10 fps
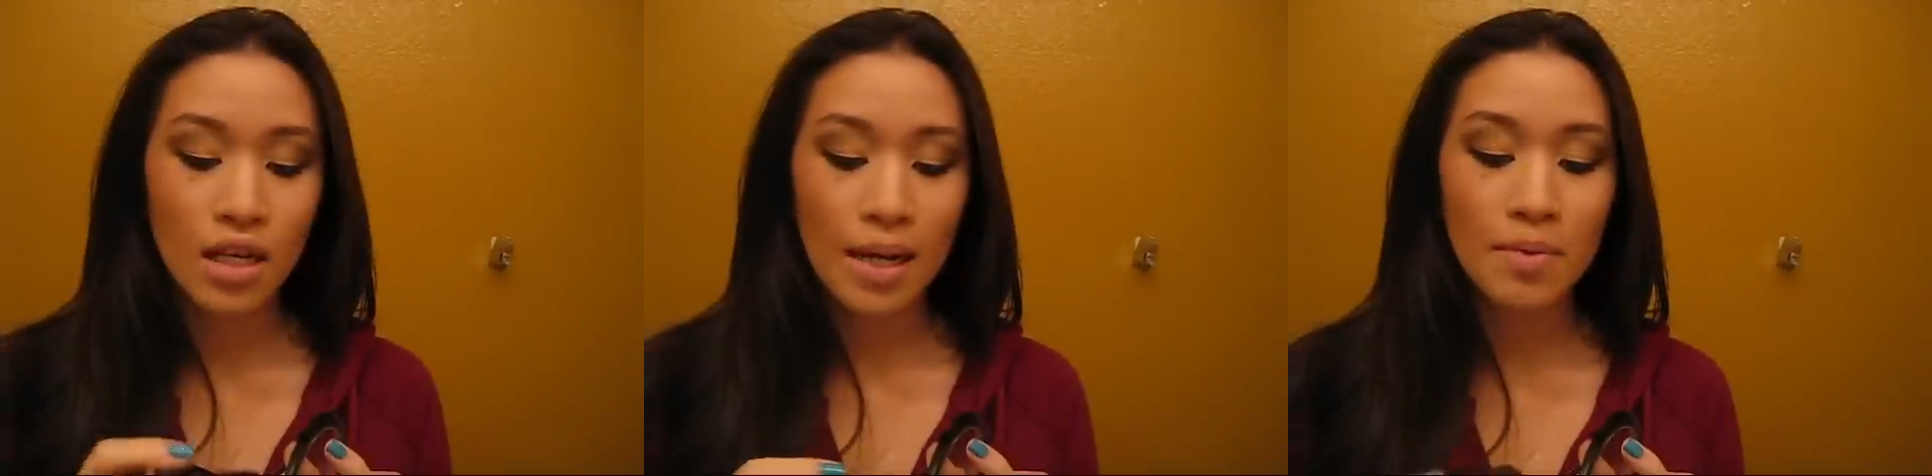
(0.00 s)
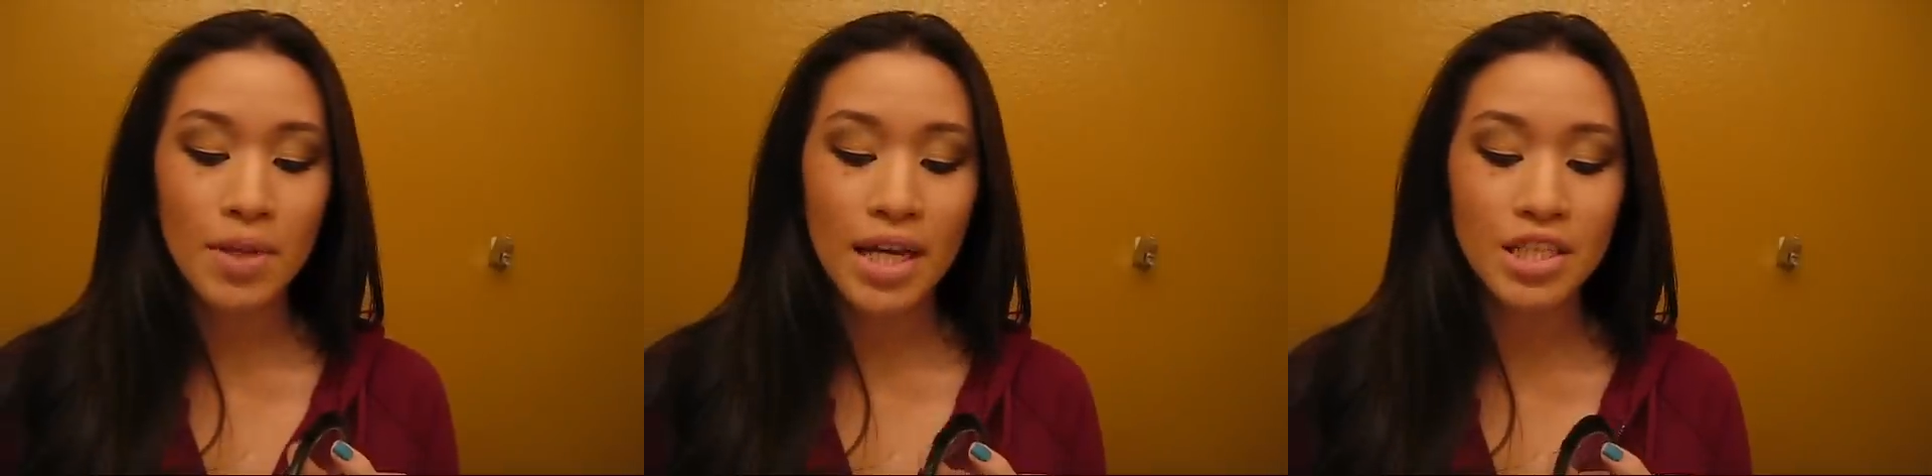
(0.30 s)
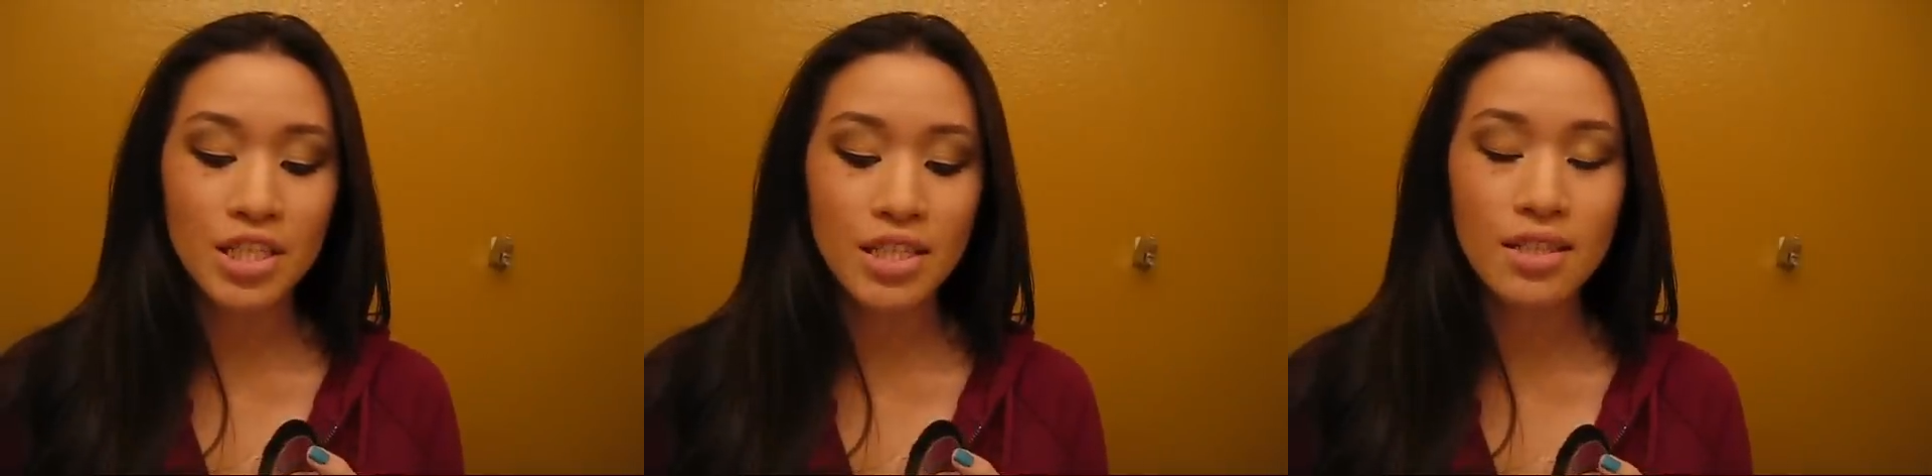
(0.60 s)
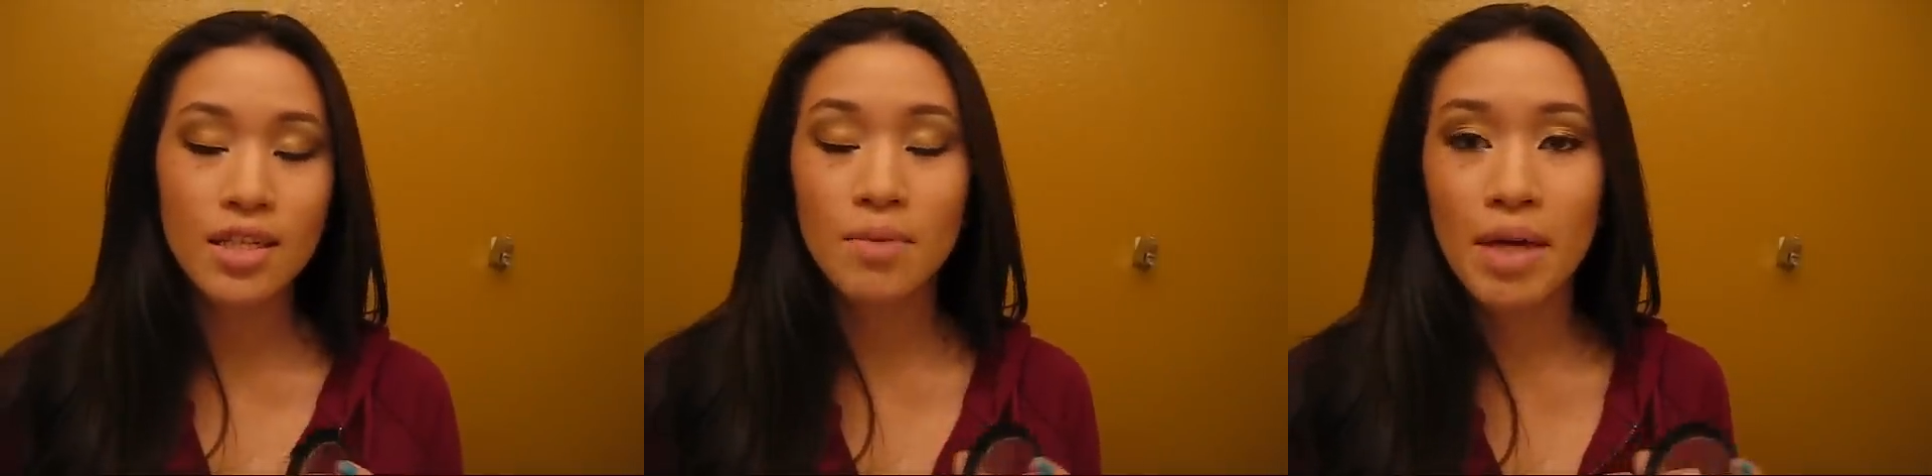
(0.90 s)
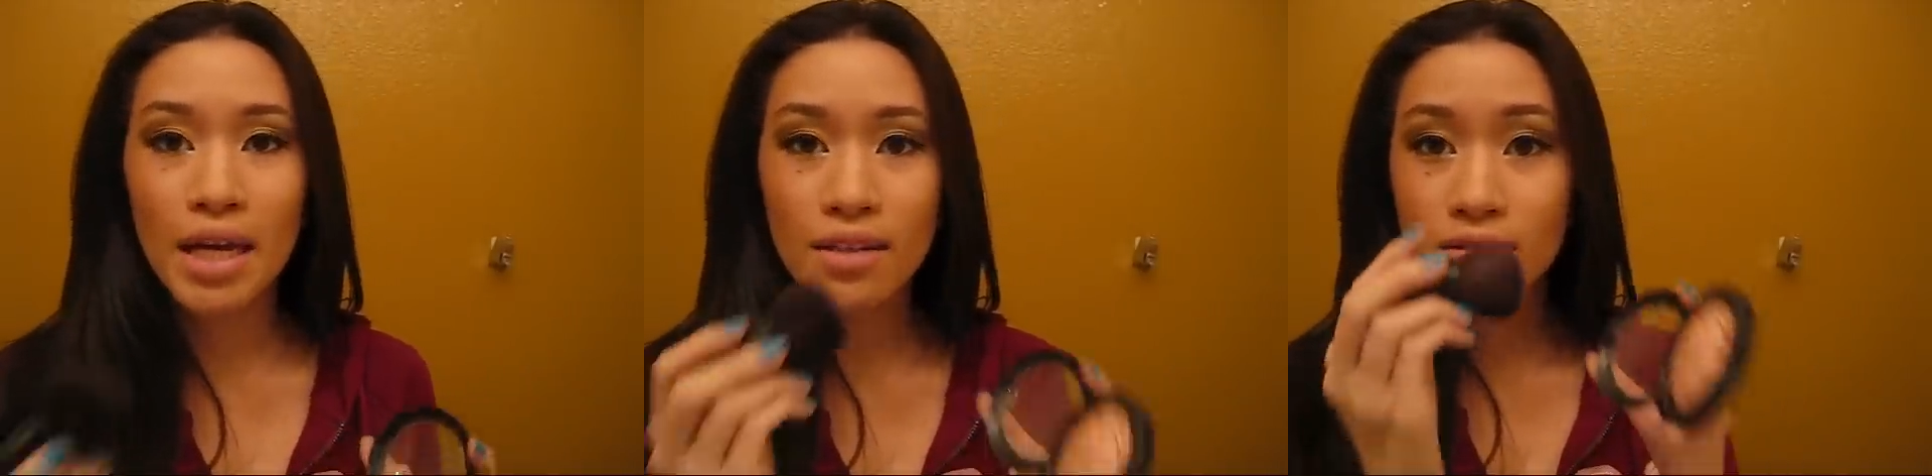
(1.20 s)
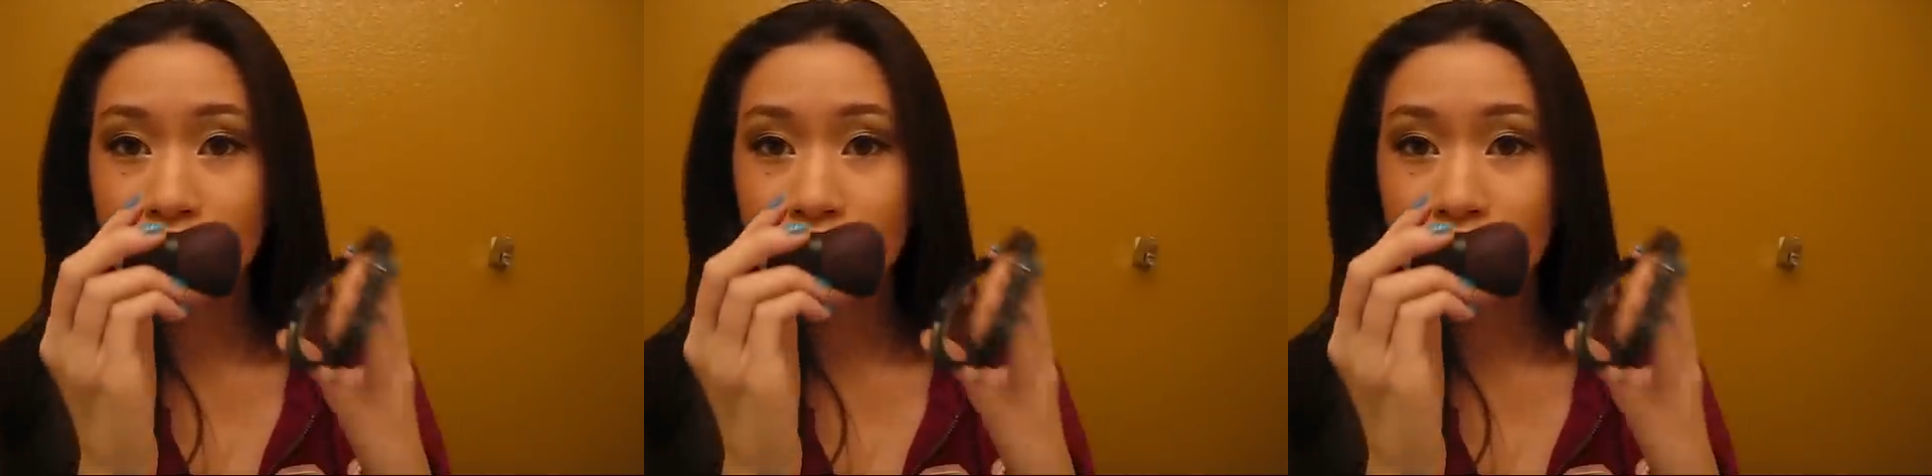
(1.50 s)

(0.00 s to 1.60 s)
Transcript: I'm applying just a little bit